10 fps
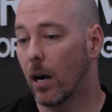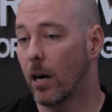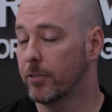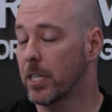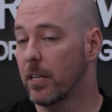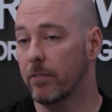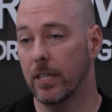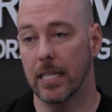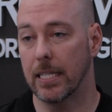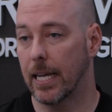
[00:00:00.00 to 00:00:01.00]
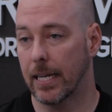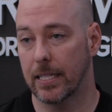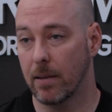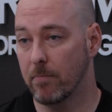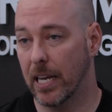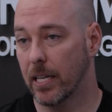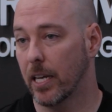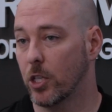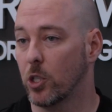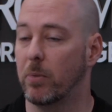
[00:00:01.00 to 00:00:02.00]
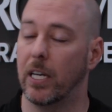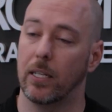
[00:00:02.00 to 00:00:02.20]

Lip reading: often giving the exact same medications but